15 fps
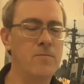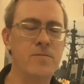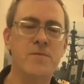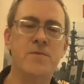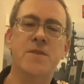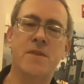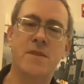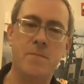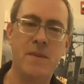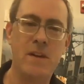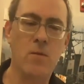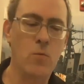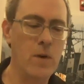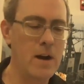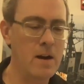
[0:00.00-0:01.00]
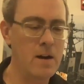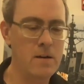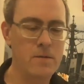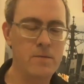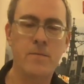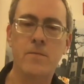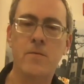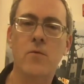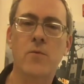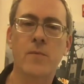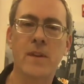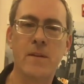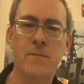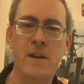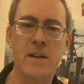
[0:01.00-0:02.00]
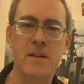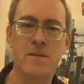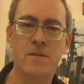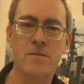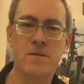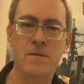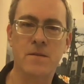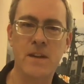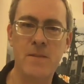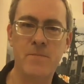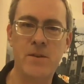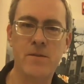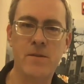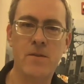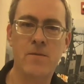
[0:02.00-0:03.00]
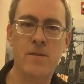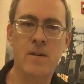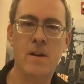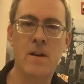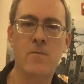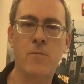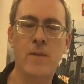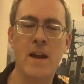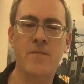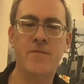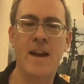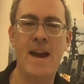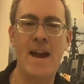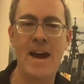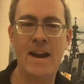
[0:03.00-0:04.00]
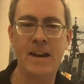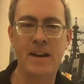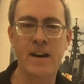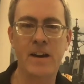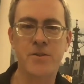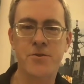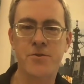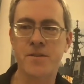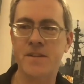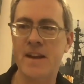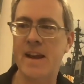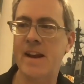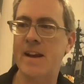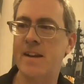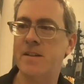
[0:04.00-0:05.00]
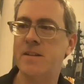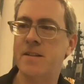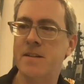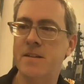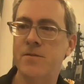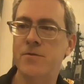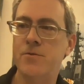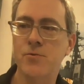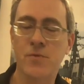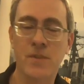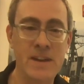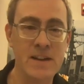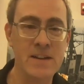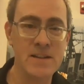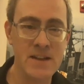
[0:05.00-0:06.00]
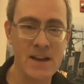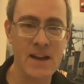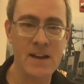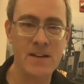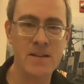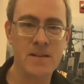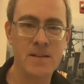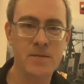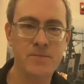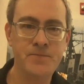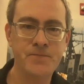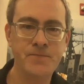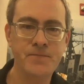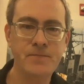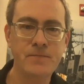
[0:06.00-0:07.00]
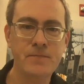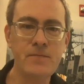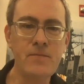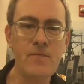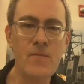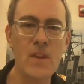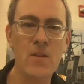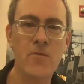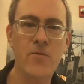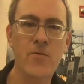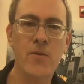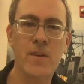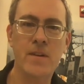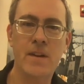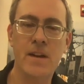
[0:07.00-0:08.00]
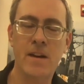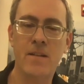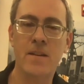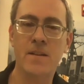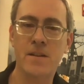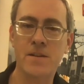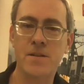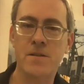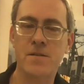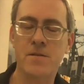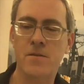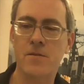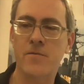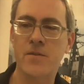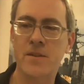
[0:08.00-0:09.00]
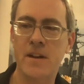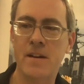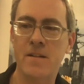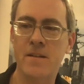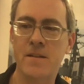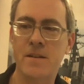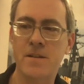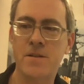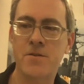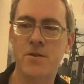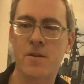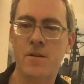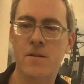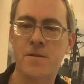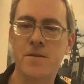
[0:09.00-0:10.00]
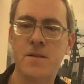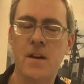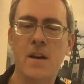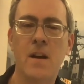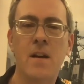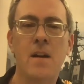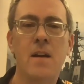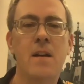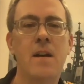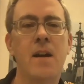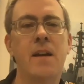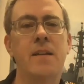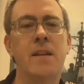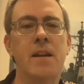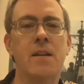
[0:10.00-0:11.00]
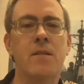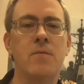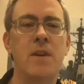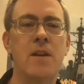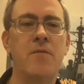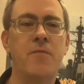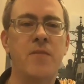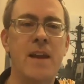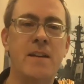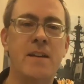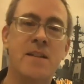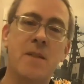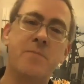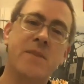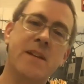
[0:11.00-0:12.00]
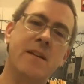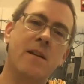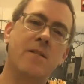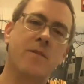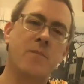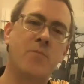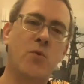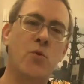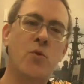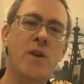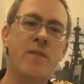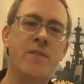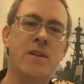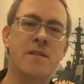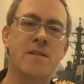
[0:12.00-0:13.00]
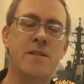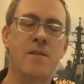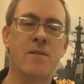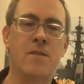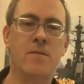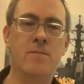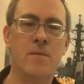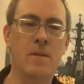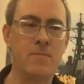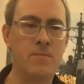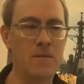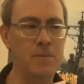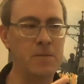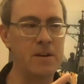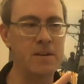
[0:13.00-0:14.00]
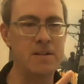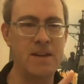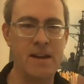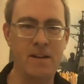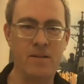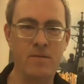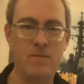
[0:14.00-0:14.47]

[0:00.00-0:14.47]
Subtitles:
Just to be aware, normally because there's a leap year going on, we have to add an extra day to the Julian date for the date of the discharge. And then if they DEP'd in on the previous year, I'm going to take